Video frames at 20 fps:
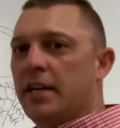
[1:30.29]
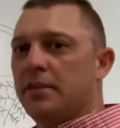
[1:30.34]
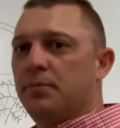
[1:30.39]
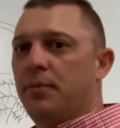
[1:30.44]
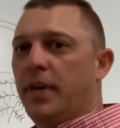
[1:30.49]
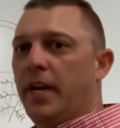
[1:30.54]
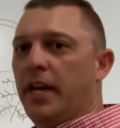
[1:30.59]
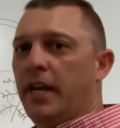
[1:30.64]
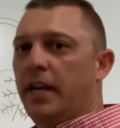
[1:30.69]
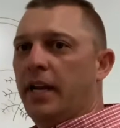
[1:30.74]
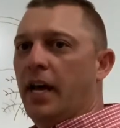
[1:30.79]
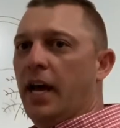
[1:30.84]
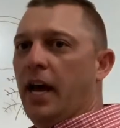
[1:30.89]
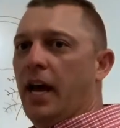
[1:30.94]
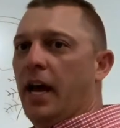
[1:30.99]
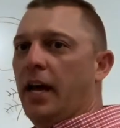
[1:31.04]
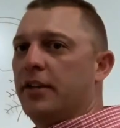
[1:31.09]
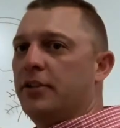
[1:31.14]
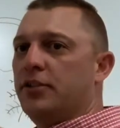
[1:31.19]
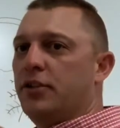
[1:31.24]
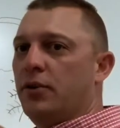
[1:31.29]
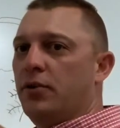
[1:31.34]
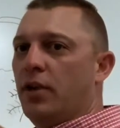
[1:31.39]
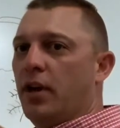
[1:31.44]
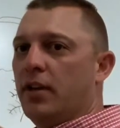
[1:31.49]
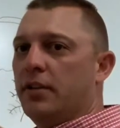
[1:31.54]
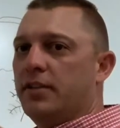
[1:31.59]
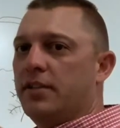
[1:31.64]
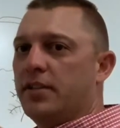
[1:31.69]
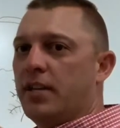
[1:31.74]
been chewed
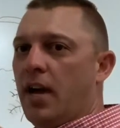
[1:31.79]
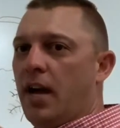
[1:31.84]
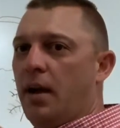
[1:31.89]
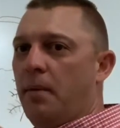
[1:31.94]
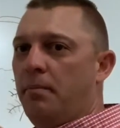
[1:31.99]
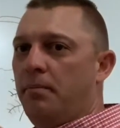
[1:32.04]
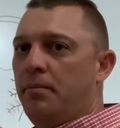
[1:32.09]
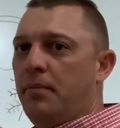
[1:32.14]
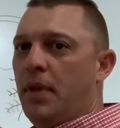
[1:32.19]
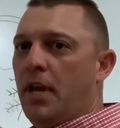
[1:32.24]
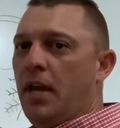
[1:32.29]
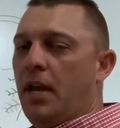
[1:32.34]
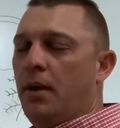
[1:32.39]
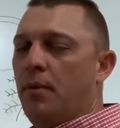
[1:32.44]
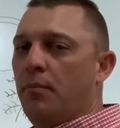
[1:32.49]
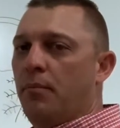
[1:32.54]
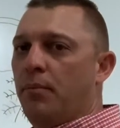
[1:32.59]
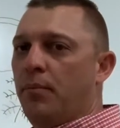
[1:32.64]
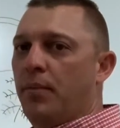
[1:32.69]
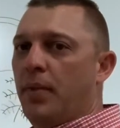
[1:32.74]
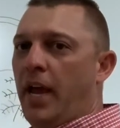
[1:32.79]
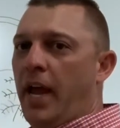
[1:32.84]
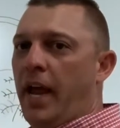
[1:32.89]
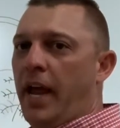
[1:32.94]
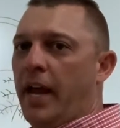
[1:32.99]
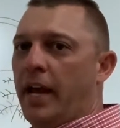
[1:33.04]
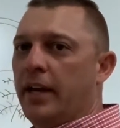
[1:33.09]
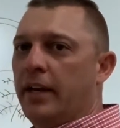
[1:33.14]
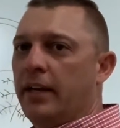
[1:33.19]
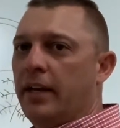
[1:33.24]
on some
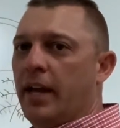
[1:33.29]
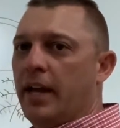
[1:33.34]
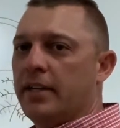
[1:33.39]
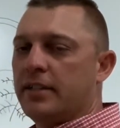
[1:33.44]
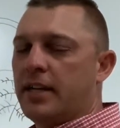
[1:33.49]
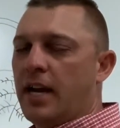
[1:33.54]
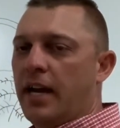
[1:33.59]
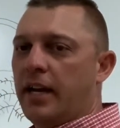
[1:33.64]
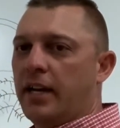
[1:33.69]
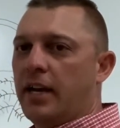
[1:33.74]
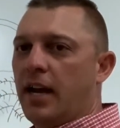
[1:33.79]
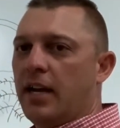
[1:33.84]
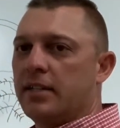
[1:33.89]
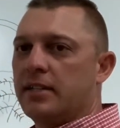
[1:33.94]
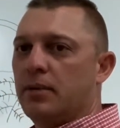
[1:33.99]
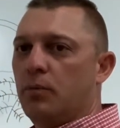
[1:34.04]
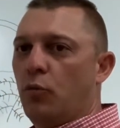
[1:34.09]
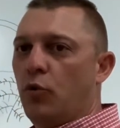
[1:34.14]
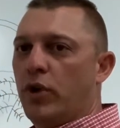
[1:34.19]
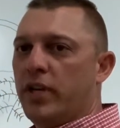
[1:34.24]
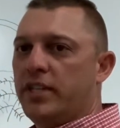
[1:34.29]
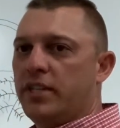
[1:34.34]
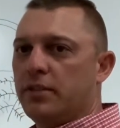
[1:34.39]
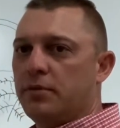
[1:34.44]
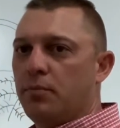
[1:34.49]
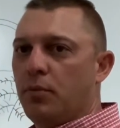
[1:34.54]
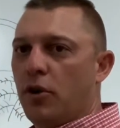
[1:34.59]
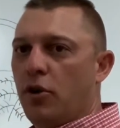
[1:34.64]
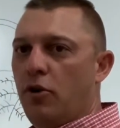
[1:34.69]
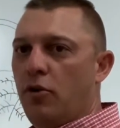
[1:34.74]
and has kind of caused some
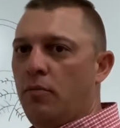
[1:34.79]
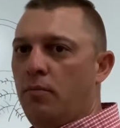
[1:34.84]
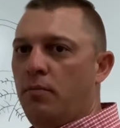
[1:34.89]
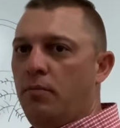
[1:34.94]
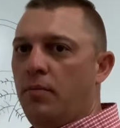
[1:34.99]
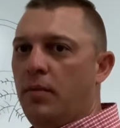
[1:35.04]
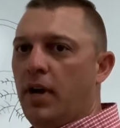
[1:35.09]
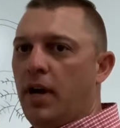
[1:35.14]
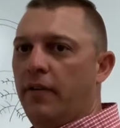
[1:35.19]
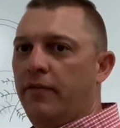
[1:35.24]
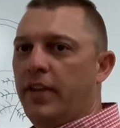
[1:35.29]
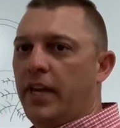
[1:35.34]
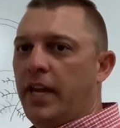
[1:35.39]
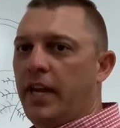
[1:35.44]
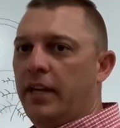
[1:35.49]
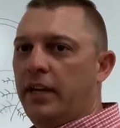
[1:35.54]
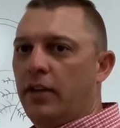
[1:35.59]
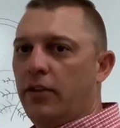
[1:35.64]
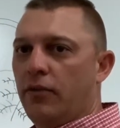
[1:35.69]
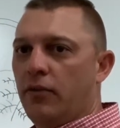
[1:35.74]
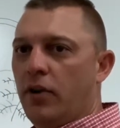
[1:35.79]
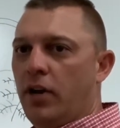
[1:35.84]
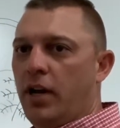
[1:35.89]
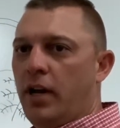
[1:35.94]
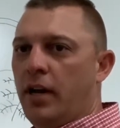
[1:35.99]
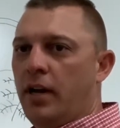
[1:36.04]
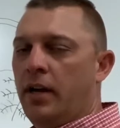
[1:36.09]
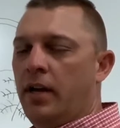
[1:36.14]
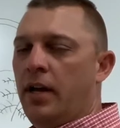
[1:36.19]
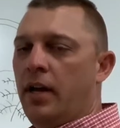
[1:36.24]
witch's broom of the end of the
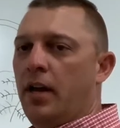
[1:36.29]
root,